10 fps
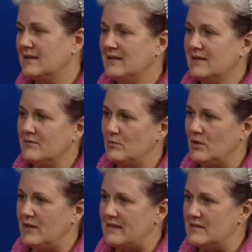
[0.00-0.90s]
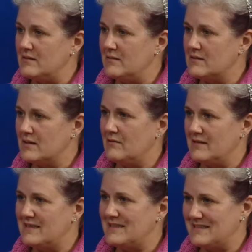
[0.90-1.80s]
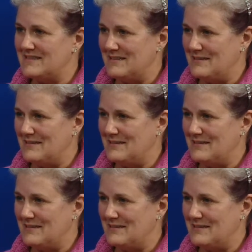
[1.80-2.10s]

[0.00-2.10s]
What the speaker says: for what they do, so it is a